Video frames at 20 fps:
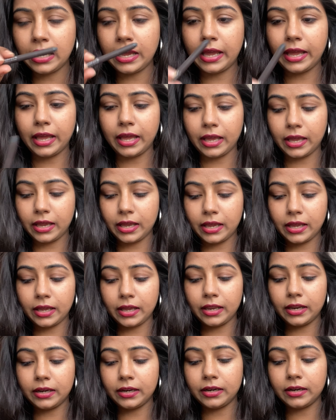
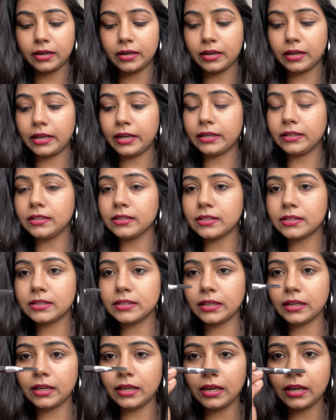and at the
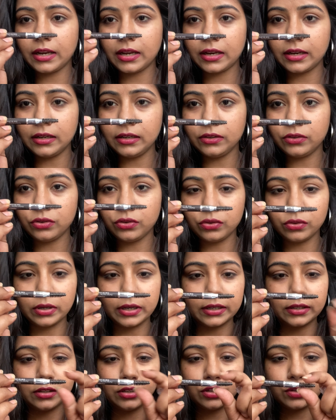second end you
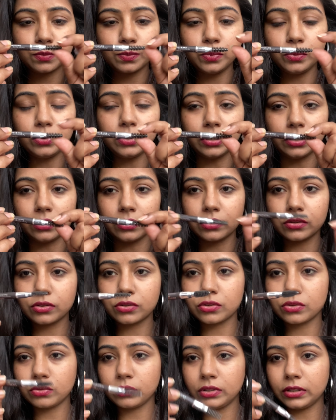get the spoolie.
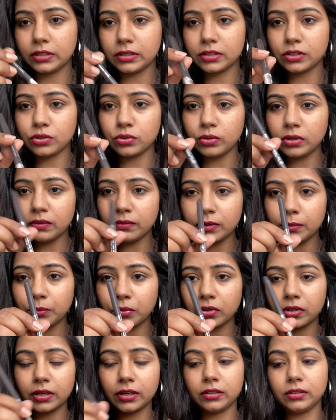So it is a 2-in-1
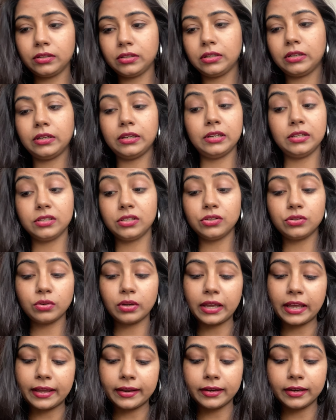product, easy to
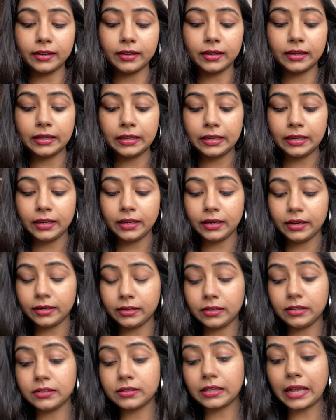carry. It
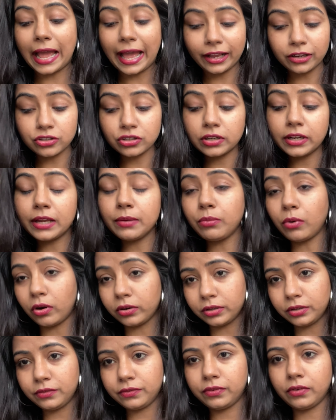is actually, I bought
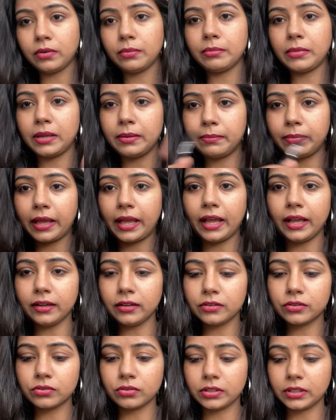it for my bag
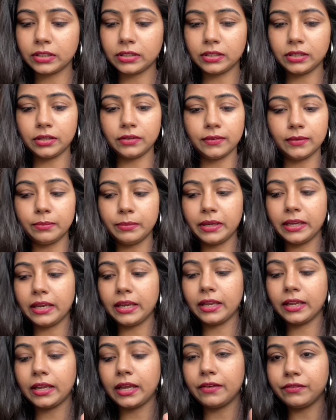so that it will be
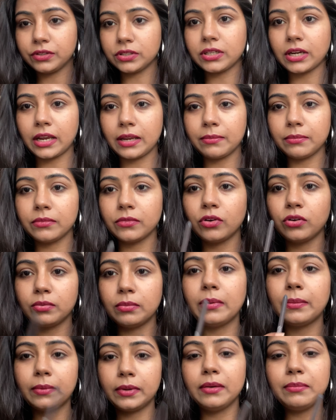every time
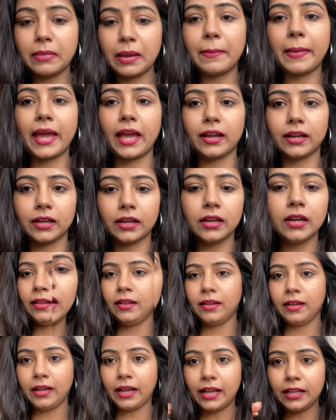in my bag.
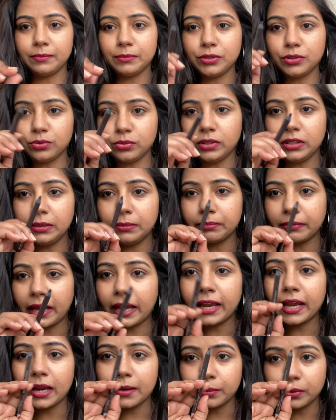I'll be doing my
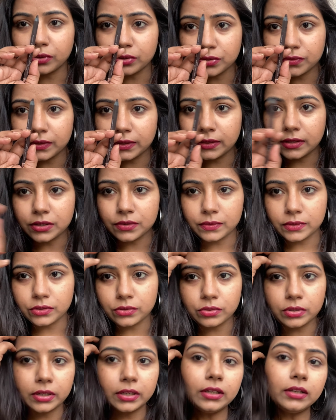eyebrows with this one
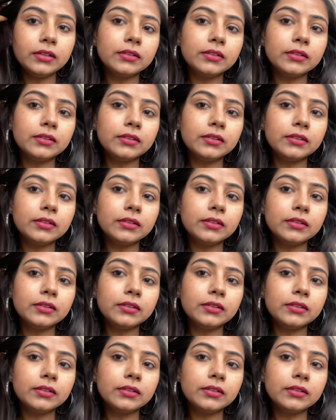today.